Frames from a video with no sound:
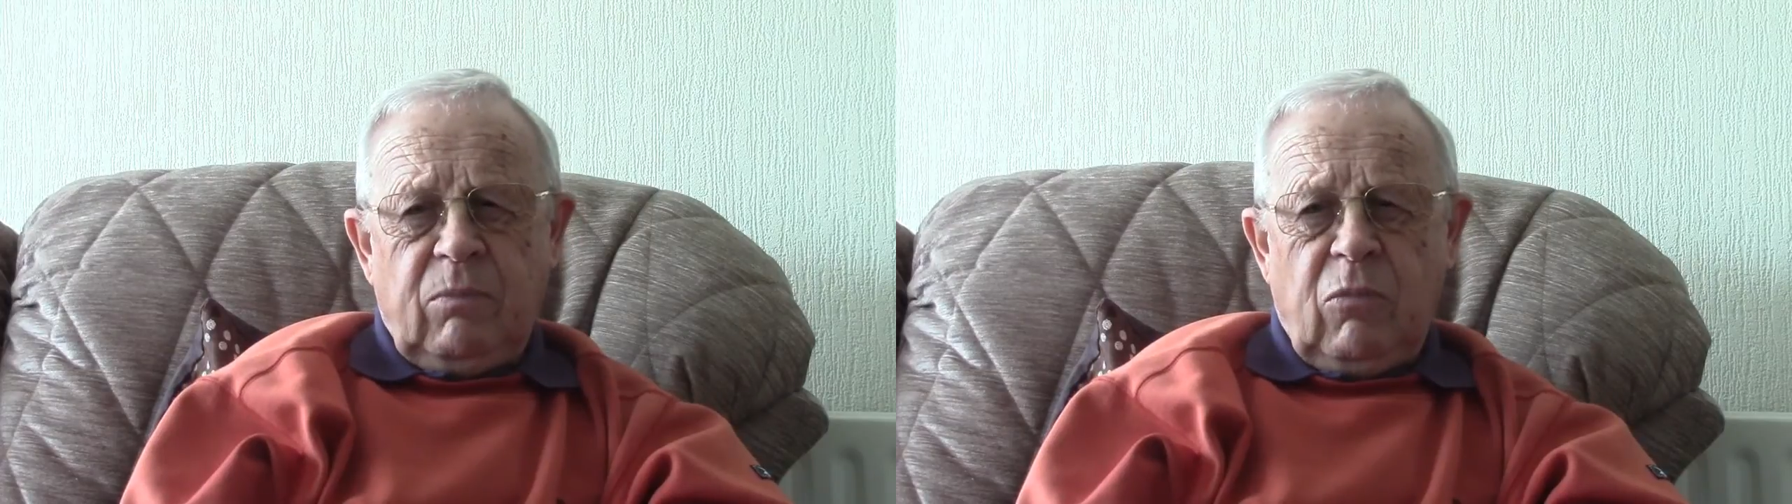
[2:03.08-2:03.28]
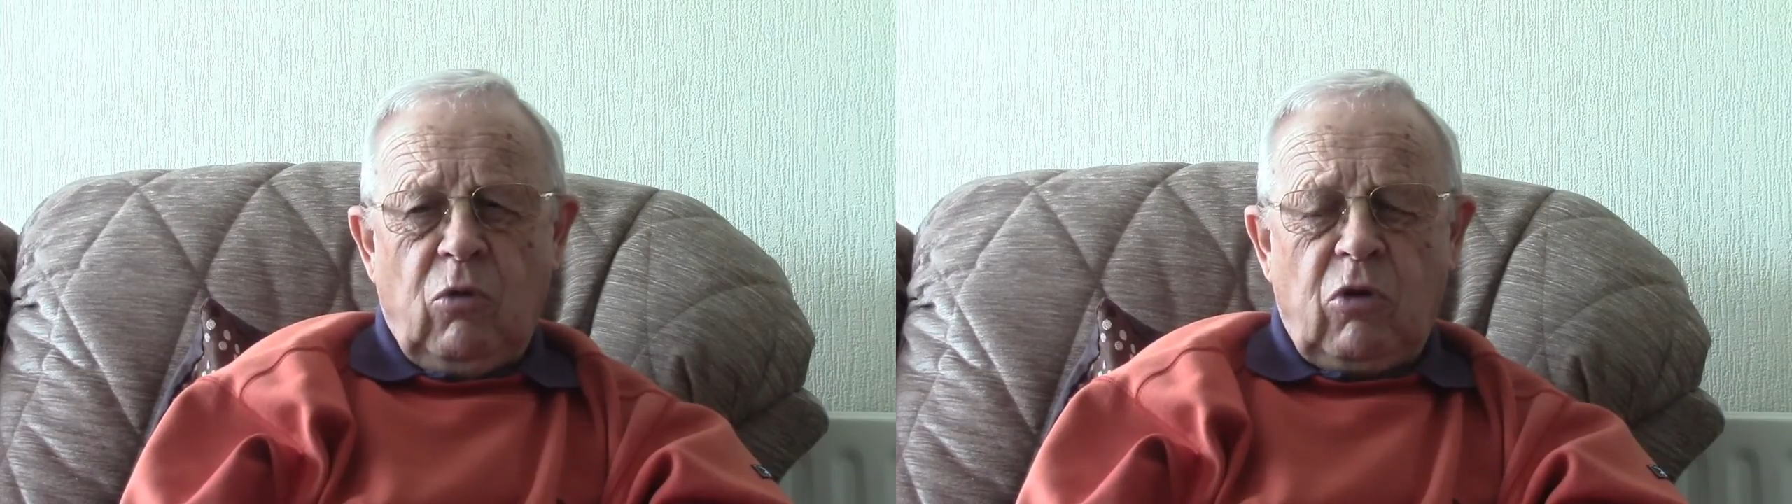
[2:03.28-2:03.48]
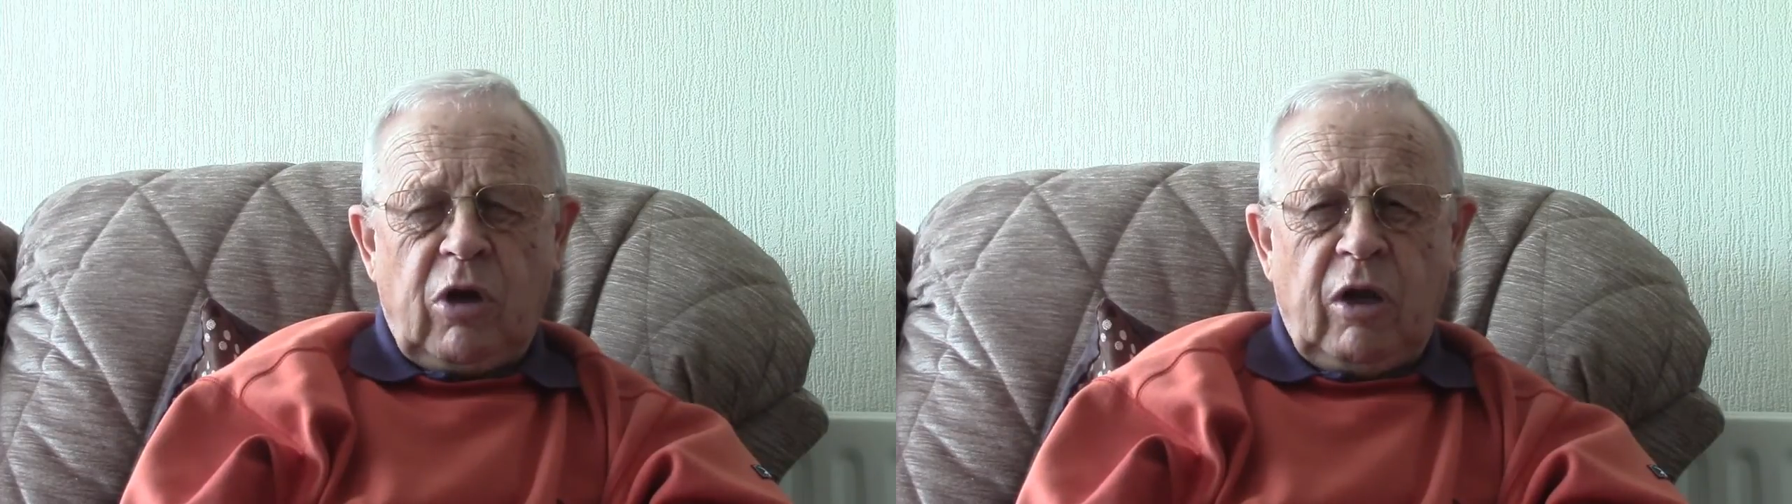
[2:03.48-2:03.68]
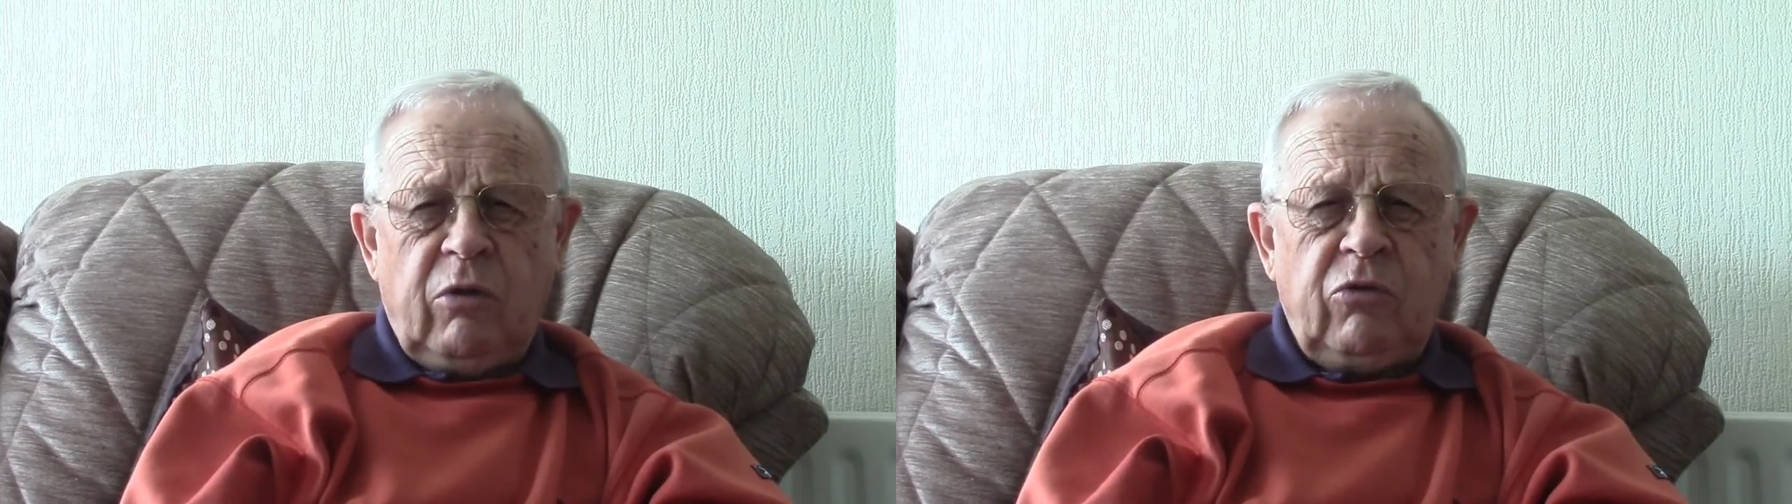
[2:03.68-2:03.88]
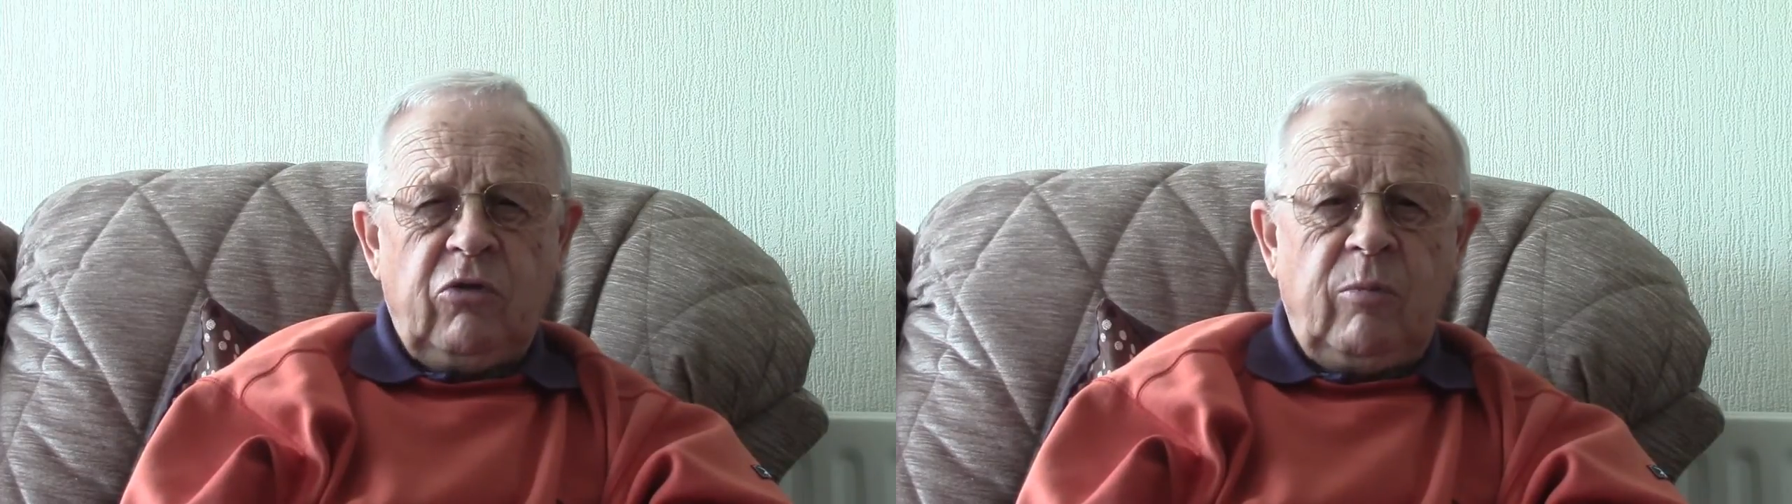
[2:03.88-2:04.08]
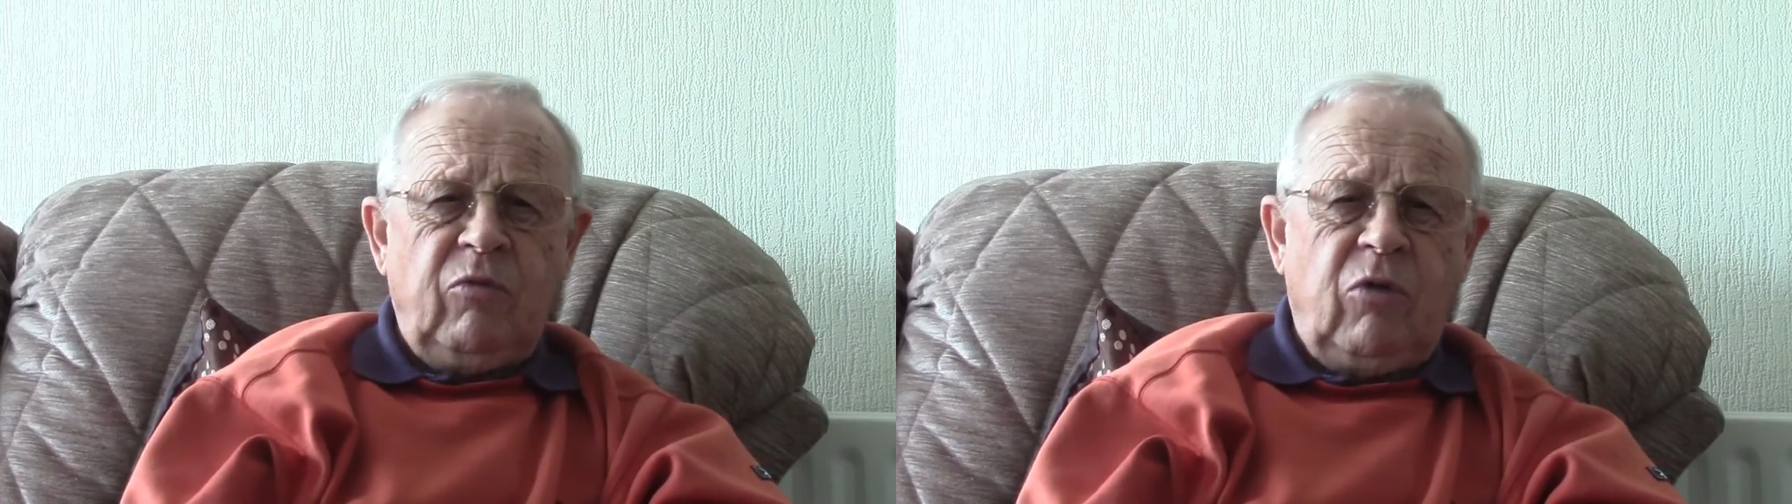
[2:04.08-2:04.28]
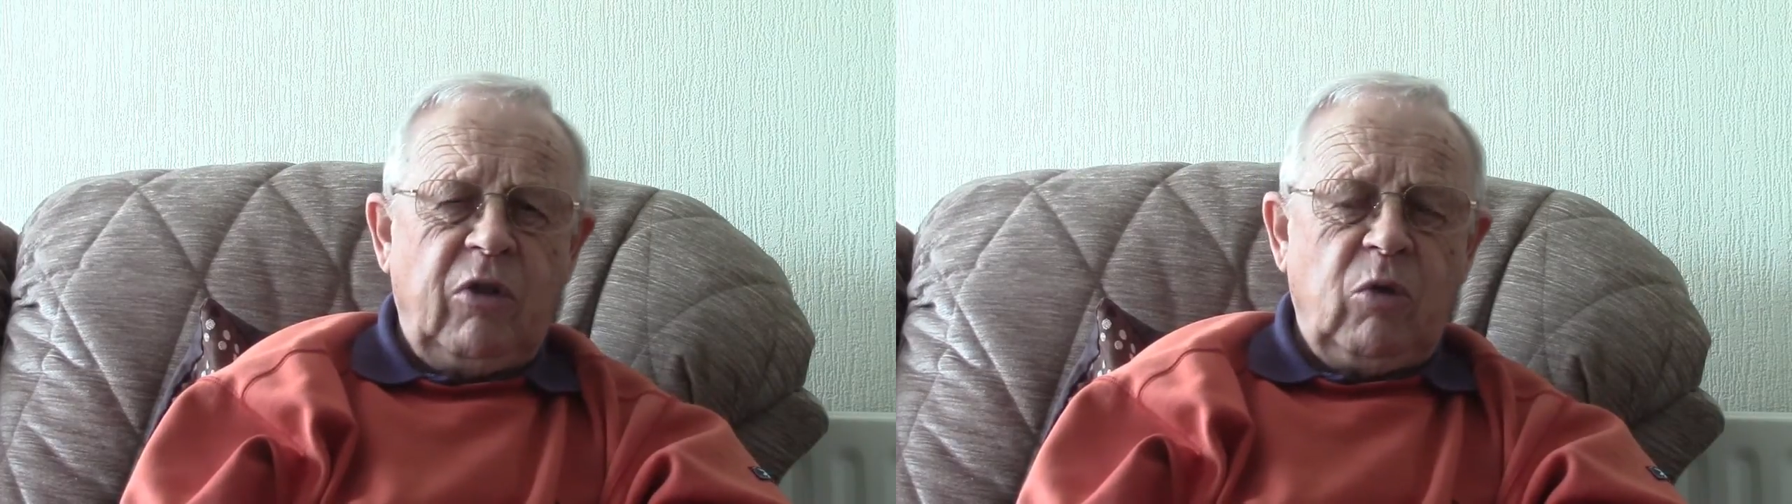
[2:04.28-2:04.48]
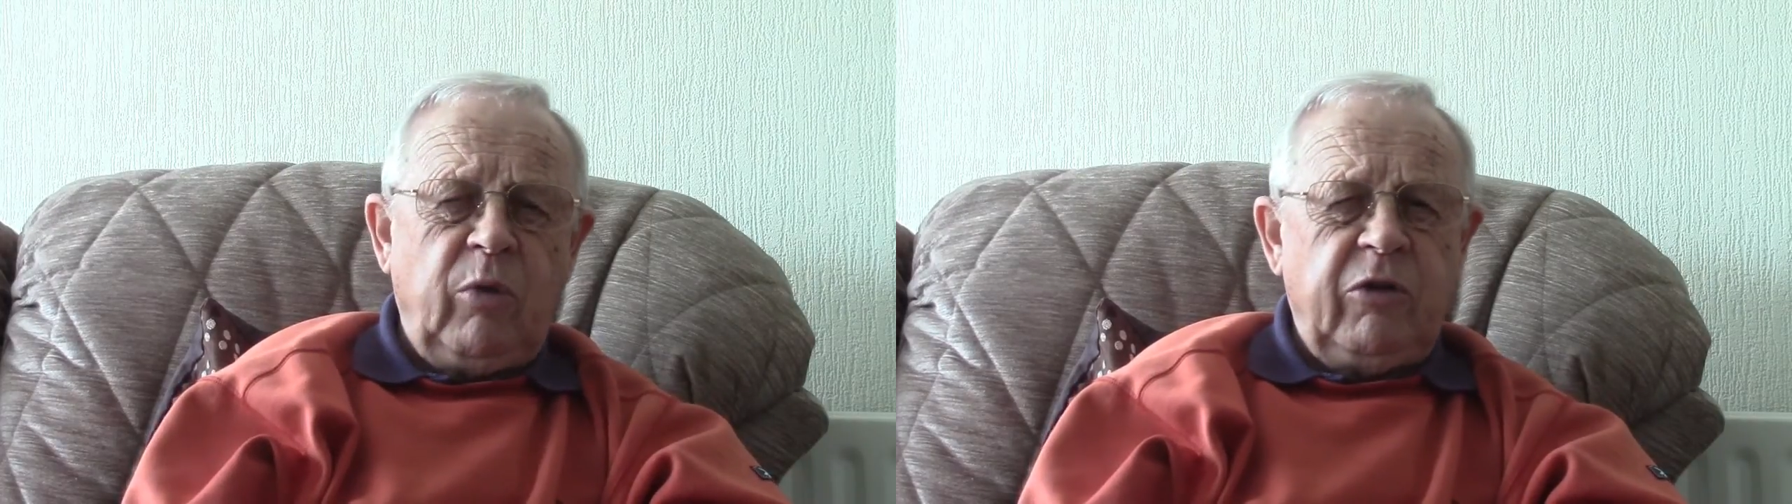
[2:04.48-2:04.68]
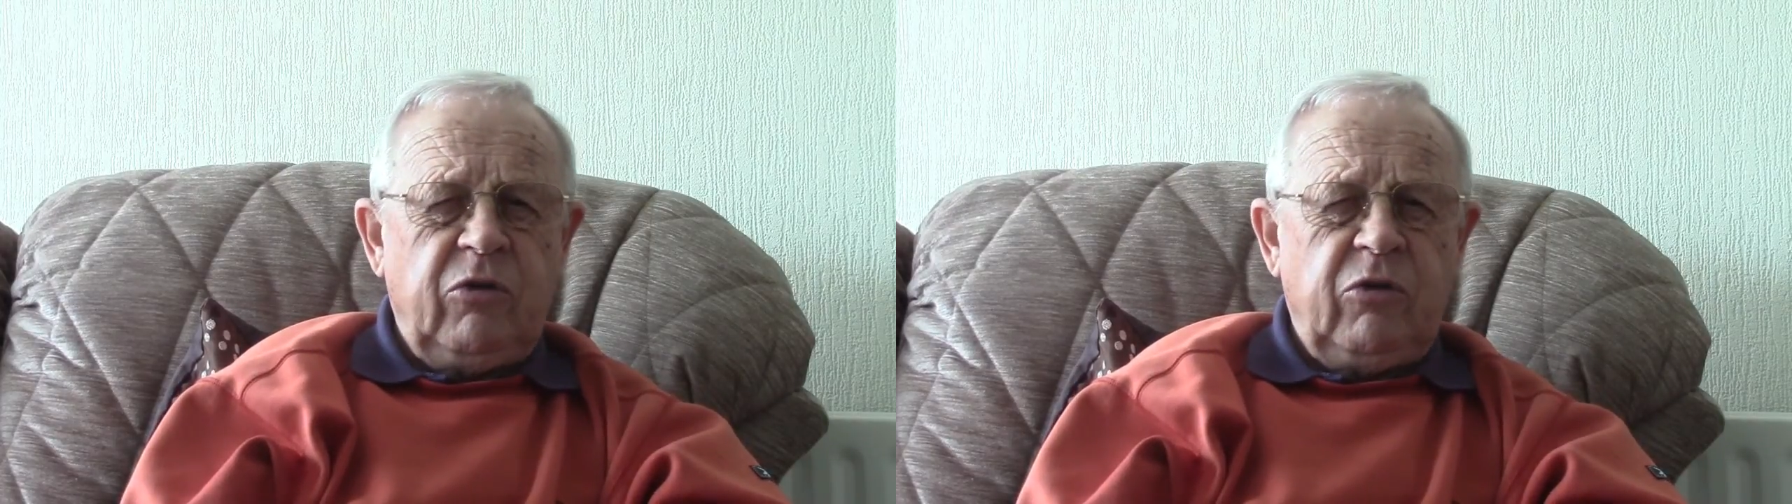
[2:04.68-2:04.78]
were all closed, and my father went